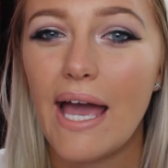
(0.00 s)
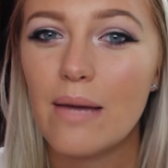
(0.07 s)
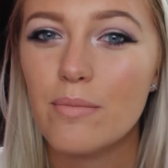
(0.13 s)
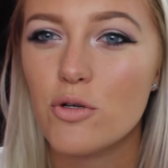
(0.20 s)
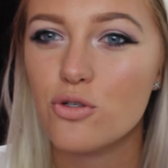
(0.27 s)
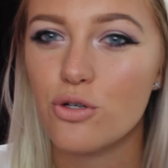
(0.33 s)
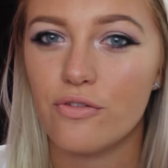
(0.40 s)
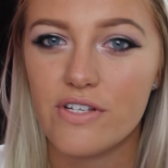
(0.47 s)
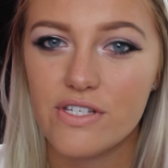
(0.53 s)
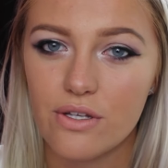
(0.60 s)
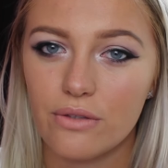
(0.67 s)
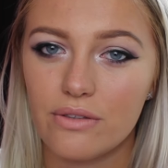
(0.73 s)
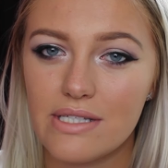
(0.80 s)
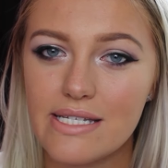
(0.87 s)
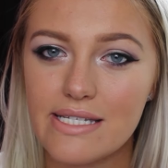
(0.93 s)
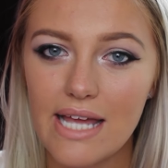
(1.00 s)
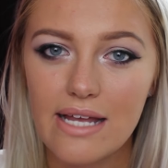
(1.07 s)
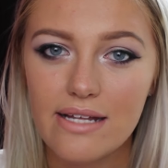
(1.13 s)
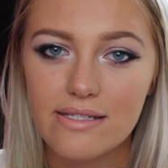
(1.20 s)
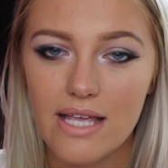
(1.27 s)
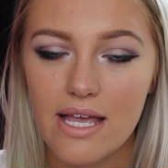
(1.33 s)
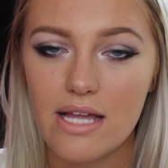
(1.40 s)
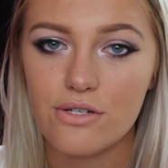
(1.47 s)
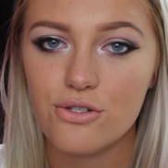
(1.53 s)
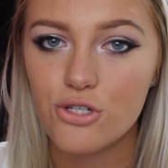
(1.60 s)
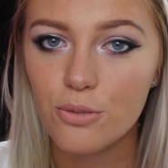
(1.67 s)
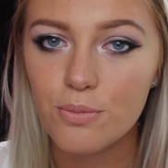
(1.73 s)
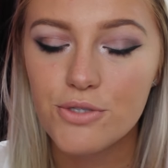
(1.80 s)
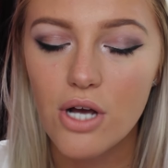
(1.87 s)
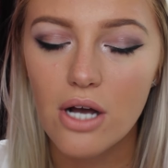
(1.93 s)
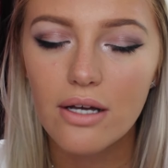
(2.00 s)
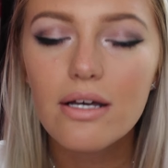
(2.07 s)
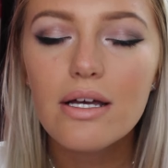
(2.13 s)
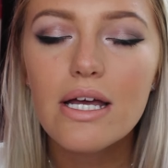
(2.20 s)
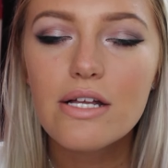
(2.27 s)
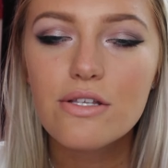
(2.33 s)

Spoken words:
I'm not sure if it's sold in the States in Superdrug.